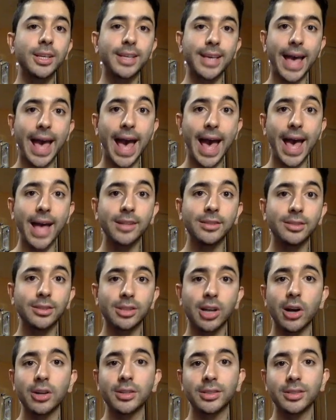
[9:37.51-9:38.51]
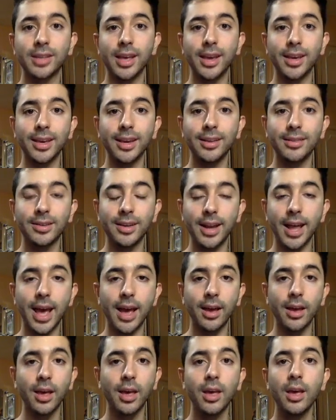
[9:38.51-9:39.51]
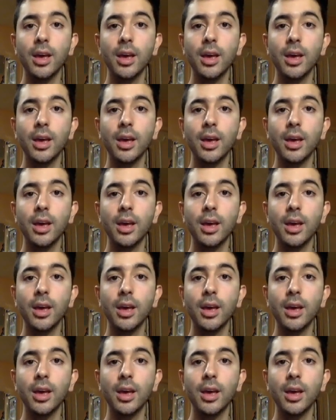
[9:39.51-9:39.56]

can start staking today.